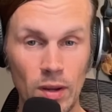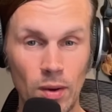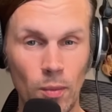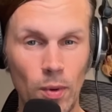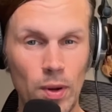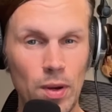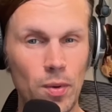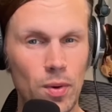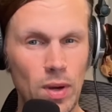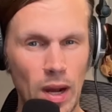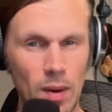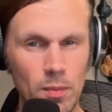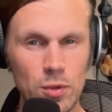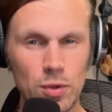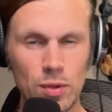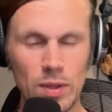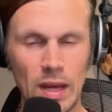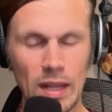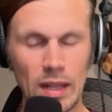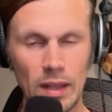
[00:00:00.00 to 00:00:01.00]
when you come
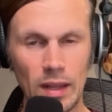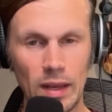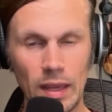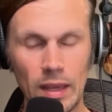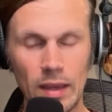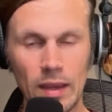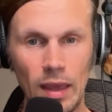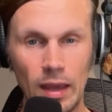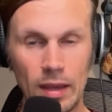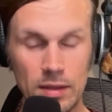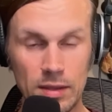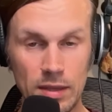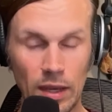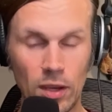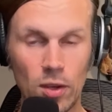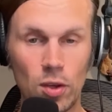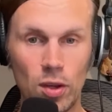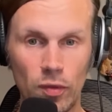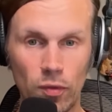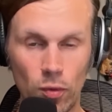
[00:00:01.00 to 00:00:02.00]
to that like
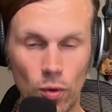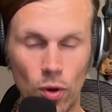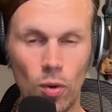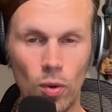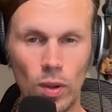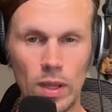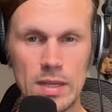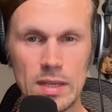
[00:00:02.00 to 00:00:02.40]
executive role.